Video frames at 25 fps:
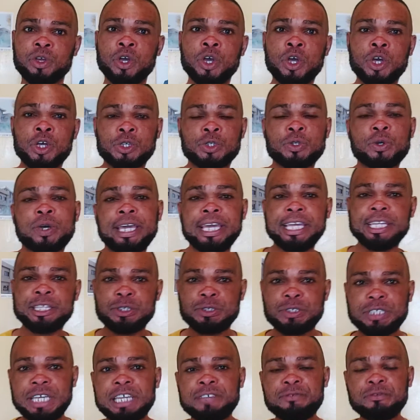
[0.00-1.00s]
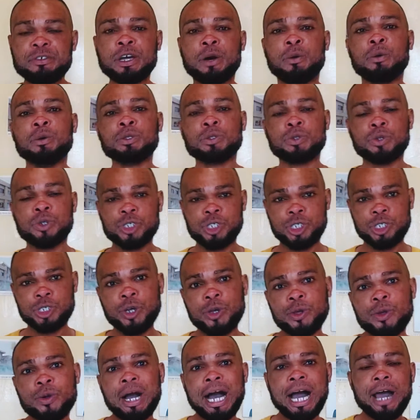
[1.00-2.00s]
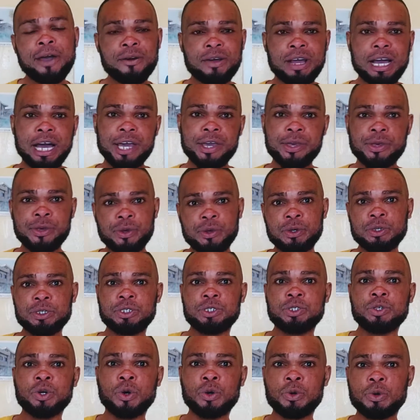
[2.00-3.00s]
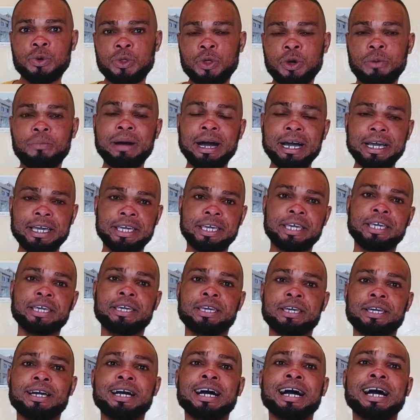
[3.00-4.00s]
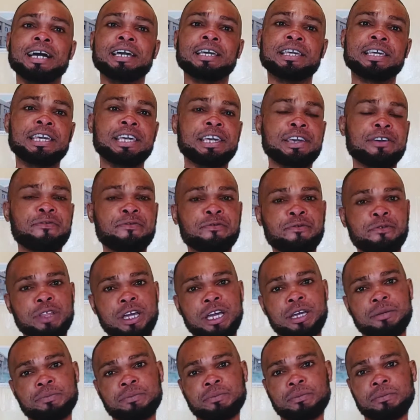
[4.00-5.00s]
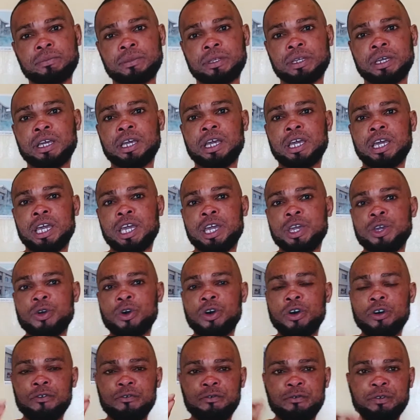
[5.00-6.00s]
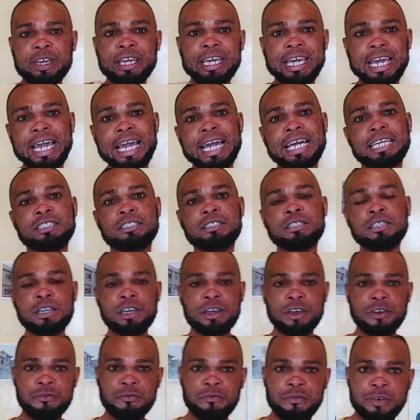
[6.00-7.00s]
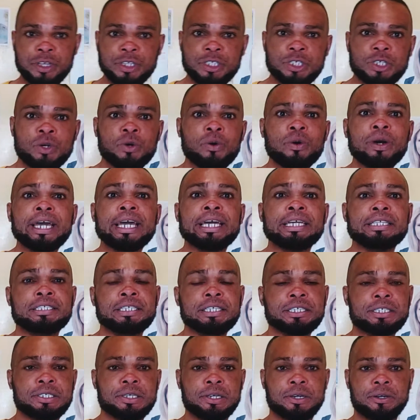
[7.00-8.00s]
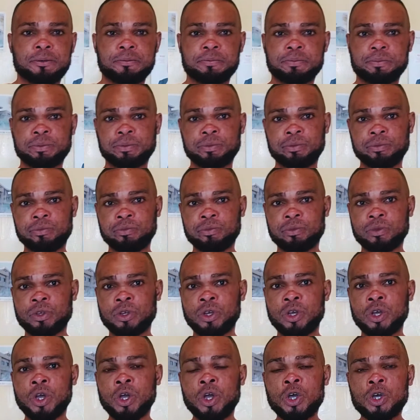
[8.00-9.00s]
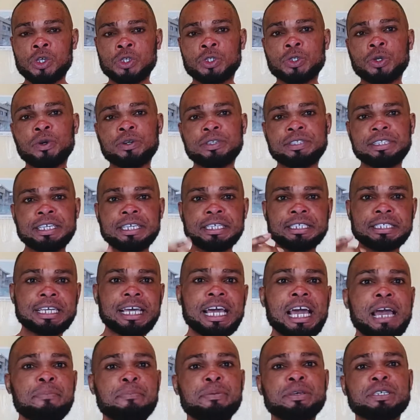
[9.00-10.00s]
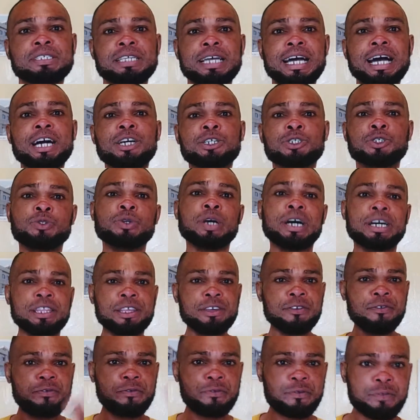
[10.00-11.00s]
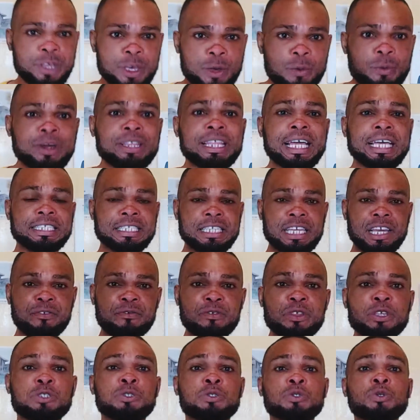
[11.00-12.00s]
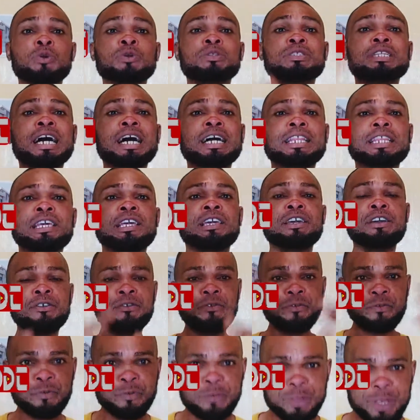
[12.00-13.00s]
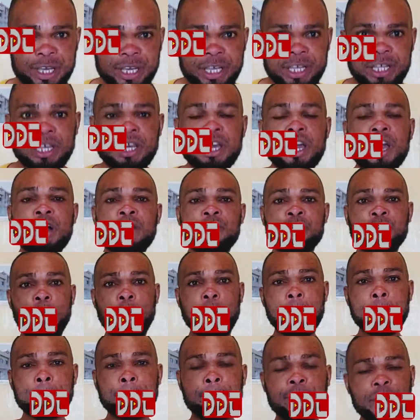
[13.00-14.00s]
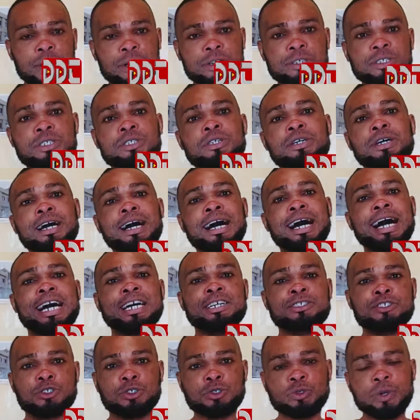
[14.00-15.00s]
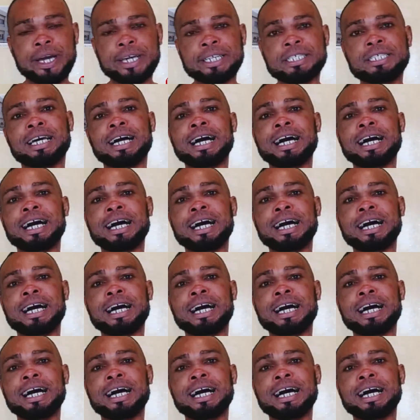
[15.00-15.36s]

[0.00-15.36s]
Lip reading: So in today's video, I want to show you how you can use your Chroma key and keyframe in your VN video editor. So this app is actually free. When I say free, it's totally free for both Android